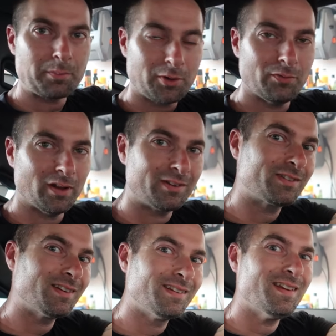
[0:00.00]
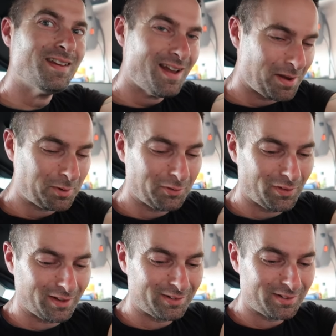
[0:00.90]
I'm convinced I'm
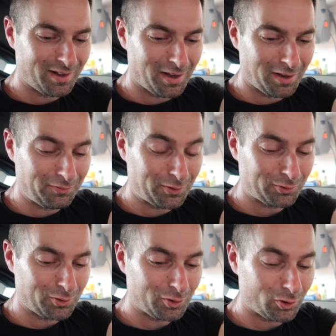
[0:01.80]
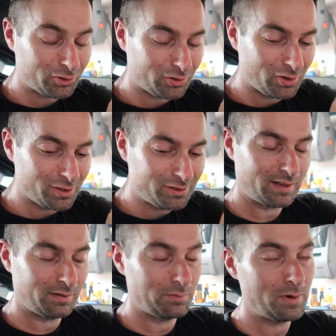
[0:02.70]
convinced. Uh, feels good, looks good,
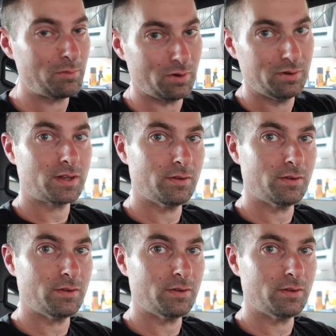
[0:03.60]
and remember the